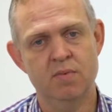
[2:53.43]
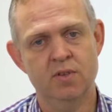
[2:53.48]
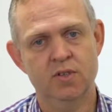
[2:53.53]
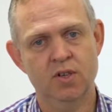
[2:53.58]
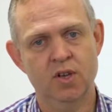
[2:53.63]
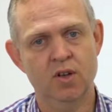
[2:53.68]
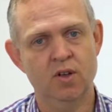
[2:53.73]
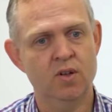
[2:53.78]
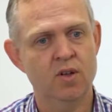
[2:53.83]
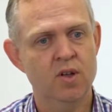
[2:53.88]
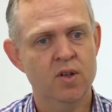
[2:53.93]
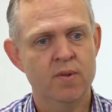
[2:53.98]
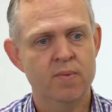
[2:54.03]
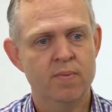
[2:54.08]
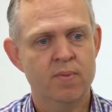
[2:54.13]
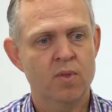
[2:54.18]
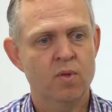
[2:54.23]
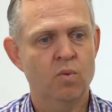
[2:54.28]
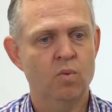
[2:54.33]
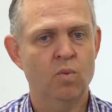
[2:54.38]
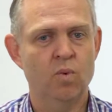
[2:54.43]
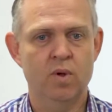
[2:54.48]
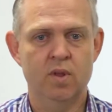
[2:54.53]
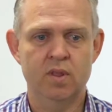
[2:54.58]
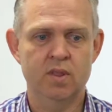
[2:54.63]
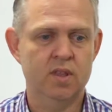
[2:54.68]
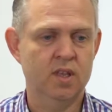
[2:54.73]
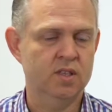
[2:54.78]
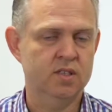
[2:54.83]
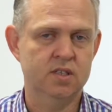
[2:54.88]
So
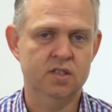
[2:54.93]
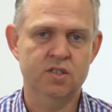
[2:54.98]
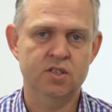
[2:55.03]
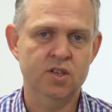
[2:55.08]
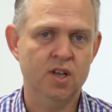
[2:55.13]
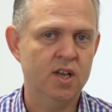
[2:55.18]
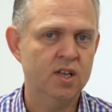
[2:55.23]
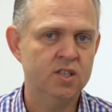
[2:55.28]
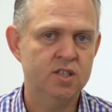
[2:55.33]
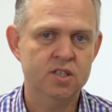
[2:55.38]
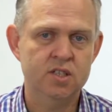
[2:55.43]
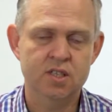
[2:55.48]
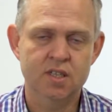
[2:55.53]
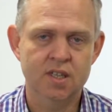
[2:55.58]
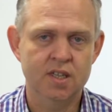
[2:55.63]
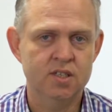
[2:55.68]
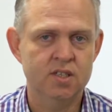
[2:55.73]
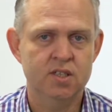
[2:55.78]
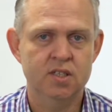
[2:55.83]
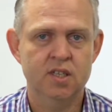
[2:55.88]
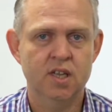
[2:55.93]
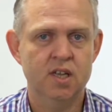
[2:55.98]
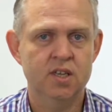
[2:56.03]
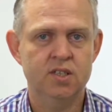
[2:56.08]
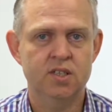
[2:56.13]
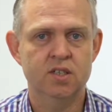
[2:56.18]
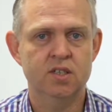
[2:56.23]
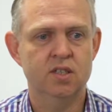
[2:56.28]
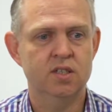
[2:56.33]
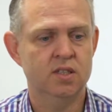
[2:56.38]
there's changes in
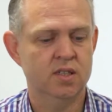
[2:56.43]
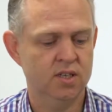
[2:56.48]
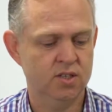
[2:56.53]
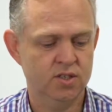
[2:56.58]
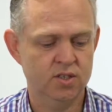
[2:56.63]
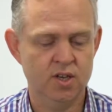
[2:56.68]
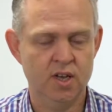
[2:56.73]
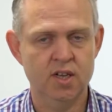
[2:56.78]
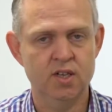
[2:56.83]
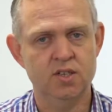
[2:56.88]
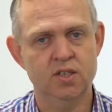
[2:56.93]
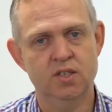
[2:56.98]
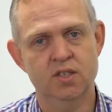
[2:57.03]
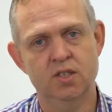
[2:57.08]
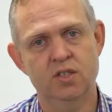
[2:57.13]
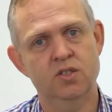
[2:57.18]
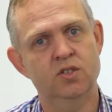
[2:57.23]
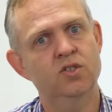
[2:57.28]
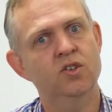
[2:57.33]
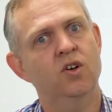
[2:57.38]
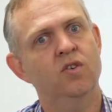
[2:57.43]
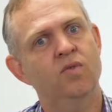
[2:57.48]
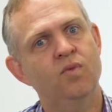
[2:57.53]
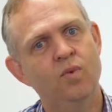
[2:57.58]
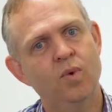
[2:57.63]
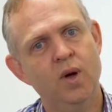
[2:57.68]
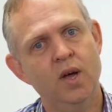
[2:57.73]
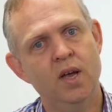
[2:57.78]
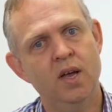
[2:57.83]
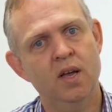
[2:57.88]
legislation, there's changes in
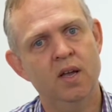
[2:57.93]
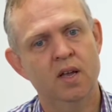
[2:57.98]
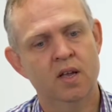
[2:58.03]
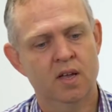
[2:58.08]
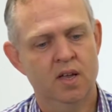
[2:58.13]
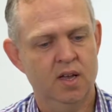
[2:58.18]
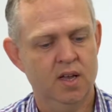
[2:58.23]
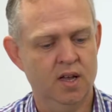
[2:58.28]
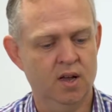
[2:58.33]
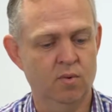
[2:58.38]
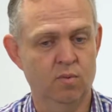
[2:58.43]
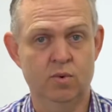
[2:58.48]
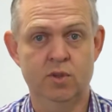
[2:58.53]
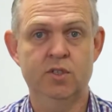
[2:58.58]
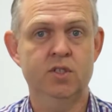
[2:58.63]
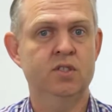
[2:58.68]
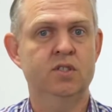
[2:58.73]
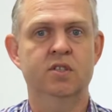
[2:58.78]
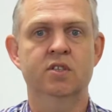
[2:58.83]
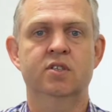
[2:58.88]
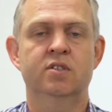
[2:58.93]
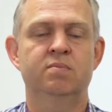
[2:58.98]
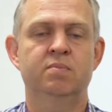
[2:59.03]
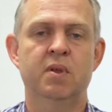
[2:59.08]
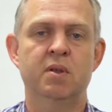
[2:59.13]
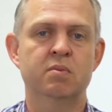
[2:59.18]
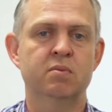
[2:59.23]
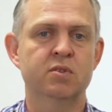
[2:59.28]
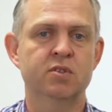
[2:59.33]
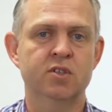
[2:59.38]
software,
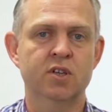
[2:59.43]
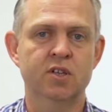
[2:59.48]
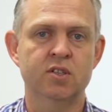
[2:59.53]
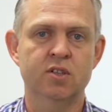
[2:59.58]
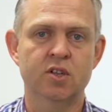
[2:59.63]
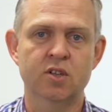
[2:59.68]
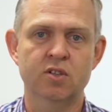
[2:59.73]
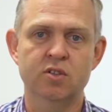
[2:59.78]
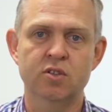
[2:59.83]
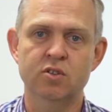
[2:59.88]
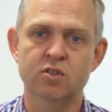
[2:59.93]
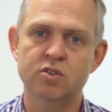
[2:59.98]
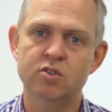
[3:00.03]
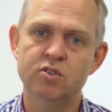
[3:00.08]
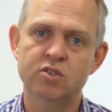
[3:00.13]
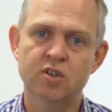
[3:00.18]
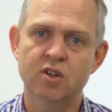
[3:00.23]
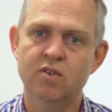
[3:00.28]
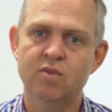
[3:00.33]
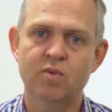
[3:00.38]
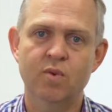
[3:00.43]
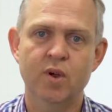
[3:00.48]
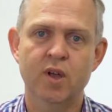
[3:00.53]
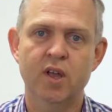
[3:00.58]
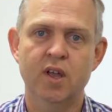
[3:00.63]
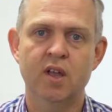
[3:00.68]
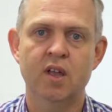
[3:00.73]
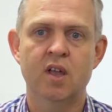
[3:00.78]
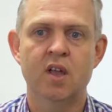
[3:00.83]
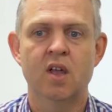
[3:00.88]
people decide to go to new
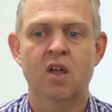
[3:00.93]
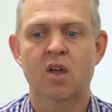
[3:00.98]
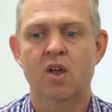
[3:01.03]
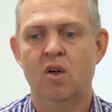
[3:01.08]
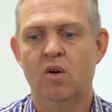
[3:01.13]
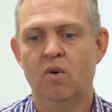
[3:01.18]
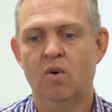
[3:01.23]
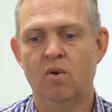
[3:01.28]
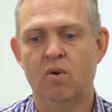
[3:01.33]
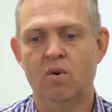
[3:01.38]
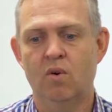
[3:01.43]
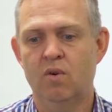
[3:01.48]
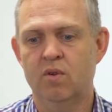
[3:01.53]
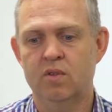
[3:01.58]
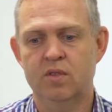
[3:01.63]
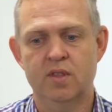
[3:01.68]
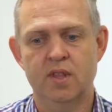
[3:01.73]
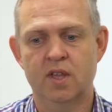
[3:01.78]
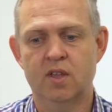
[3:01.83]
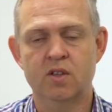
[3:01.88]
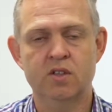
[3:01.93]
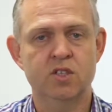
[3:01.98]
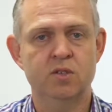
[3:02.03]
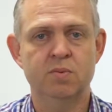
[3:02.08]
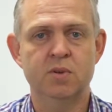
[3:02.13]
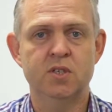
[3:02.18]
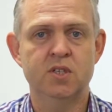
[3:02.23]
software, or there could just be